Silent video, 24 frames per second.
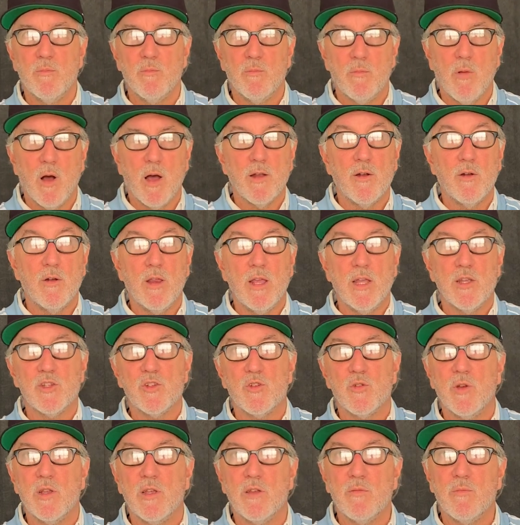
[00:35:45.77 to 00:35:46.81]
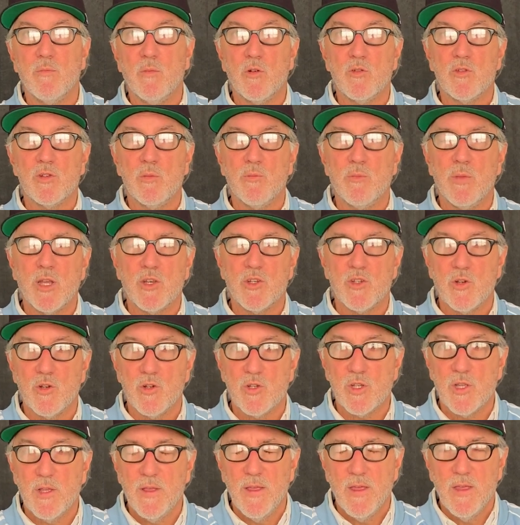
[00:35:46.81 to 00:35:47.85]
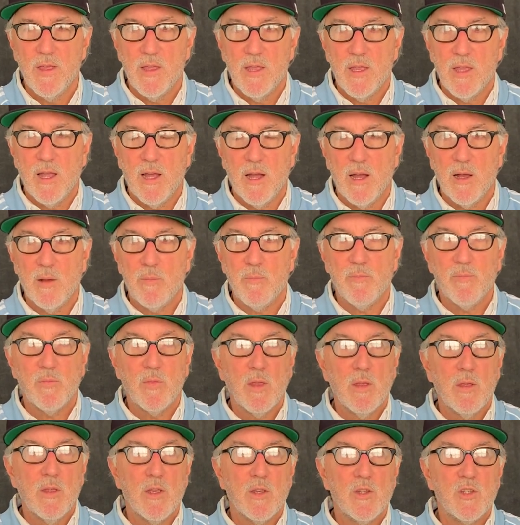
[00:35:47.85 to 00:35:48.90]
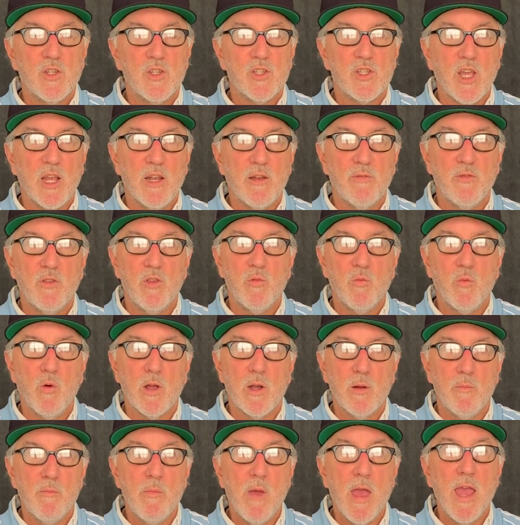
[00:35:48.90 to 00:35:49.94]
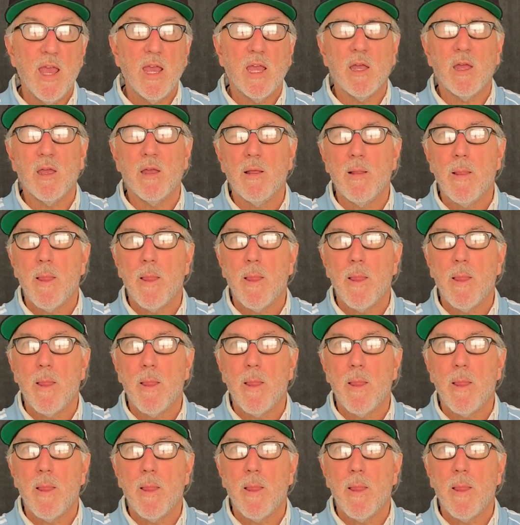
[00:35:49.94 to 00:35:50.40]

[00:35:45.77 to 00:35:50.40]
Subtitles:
modern history of motion pictures. She said, if you want to make,